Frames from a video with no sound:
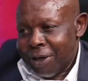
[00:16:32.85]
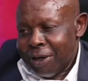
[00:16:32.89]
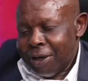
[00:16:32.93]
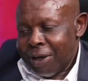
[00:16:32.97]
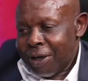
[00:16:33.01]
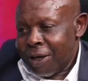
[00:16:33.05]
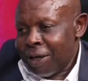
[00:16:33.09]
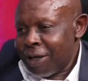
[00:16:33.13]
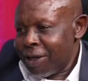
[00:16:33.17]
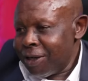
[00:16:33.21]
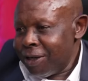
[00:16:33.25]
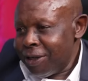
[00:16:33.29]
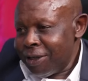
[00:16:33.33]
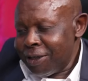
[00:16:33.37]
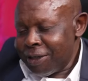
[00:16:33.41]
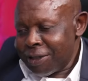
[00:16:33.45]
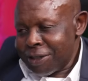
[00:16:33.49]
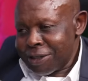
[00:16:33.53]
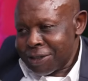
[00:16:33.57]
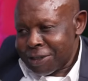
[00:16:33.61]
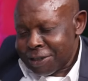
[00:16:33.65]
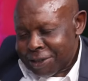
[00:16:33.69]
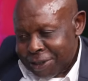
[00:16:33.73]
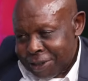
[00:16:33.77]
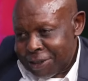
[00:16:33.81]
Any
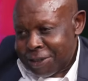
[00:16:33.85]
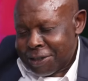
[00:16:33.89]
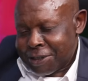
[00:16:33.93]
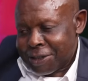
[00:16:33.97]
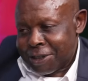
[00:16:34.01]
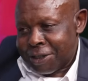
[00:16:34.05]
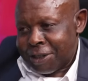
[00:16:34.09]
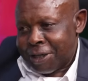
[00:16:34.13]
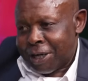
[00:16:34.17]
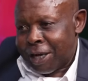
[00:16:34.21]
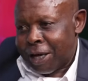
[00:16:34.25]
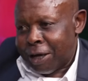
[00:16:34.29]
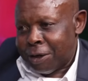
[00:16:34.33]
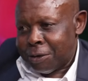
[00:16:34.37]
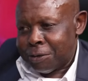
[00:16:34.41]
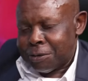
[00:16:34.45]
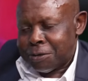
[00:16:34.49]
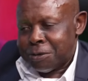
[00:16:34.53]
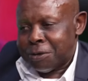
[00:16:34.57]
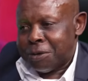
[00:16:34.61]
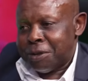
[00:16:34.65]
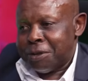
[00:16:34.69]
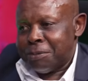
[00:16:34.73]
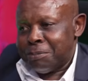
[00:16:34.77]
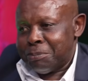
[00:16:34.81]
decision now to
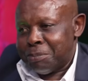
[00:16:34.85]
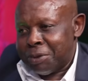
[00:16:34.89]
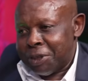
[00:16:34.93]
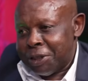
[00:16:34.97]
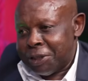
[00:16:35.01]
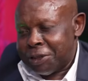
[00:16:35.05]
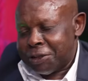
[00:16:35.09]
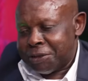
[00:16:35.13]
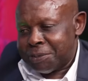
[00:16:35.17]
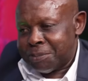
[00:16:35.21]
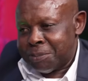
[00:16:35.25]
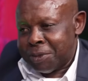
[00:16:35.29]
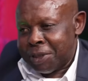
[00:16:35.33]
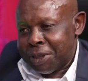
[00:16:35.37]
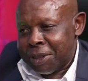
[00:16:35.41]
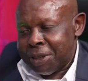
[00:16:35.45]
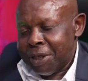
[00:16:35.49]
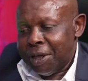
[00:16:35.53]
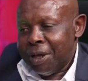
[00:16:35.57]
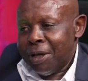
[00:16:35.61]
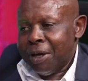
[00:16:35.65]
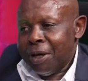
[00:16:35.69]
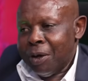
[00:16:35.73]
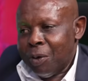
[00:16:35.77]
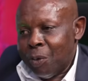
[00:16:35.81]
impeach me
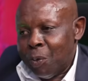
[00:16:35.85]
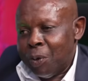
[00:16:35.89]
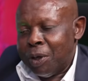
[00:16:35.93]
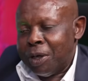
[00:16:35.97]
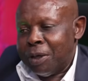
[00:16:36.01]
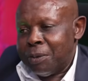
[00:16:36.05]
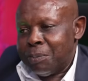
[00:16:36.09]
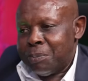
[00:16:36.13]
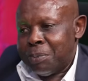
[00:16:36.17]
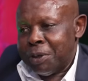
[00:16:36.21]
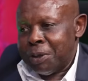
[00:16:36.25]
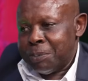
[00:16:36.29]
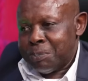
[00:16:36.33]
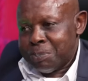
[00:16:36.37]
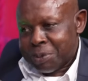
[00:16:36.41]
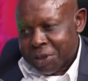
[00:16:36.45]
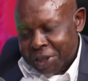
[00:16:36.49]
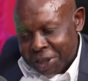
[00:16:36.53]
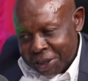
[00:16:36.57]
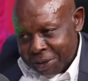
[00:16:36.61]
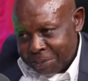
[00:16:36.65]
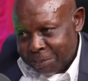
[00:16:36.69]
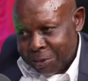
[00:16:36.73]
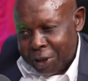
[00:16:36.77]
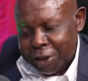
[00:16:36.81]
will be
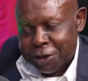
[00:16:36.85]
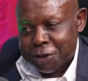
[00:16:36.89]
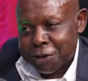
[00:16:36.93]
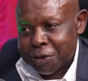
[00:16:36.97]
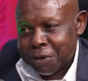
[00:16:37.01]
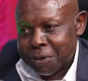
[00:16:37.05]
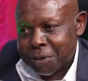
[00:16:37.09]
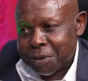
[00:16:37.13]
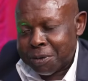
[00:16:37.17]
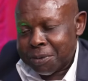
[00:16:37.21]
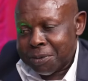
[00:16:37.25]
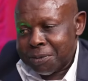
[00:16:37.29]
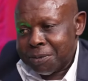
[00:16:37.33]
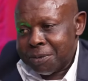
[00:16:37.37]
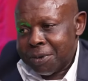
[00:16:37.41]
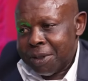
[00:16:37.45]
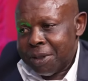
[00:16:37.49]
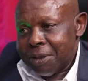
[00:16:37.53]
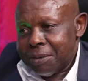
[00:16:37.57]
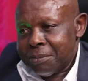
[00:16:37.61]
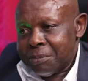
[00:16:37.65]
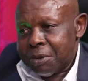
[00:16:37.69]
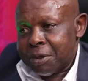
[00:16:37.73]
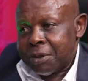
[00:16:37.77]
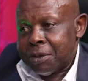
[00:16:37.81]
premature
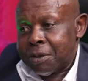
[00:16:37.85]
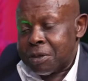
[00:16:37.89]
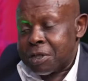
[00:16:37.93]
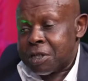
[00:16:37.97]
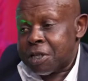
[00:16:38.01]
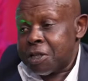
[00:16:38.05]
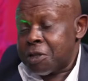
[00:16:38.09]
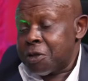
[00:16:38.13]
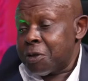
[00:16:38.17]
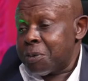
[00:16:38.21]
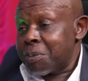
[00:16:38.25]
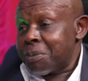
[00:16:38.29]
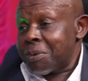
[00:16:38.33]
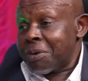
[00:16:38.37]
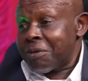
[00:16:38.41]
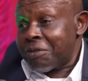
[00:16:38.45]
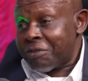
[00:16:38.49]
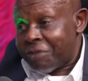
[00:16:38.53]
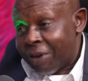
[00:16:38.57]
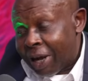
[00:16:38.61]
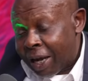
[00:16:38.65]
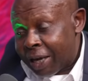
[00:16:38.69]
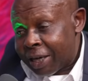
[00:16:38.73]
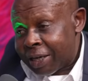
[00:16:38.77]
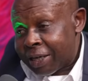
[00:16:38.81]
because it will be
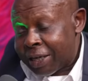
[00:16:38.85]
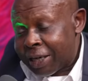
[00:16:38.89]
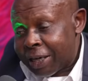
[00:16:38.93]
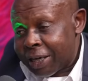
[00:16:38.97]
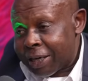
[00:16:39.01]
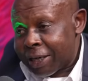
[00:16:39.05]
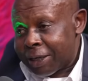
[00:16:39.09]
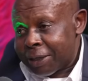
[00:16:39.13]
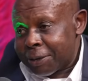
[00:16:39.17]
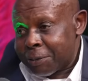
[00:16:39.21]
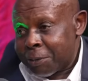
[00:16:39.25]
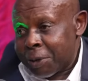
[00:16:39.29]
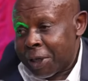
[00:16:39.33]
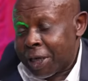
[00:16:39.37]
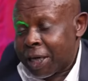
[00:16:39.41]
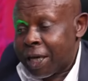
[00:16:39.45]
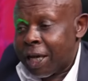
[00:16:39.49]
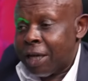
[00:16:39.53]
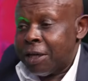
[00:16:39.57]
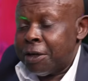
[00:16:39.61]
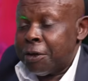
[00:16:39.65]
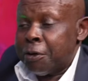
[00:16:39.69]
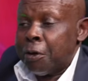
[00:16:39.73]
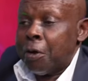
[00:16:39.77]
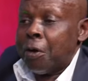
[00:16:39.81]
final. We
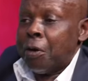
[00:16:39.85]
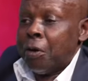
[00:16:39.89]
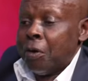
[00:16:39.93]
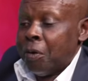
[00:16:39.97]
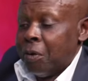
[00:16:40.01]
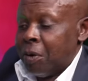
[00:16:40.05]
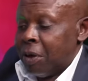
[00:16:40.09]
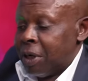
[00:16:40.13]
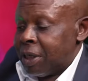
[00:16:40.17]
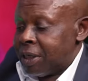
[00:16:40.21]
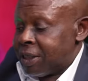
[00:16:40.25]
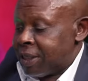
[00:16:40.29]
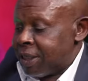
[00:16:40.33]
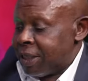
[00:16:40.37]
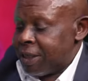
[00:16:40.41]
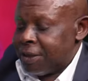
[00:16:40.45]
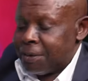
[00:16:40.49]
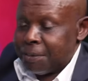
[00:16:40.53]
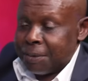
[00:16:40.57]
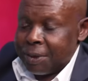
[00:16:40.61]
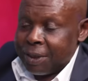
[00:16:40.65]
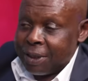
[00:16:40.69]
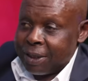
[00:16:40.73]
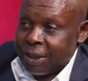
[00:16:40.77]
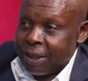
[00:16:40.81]
can no longer deal
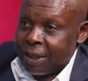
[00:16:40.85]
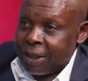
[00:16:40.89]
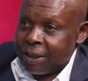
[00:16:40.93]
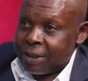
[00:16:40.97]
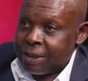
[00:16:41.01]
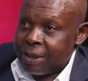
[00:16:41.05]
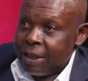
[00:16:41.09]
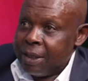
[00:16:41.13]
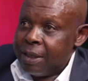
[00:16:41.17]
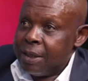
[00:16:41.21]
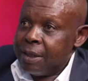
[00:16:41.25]
with that.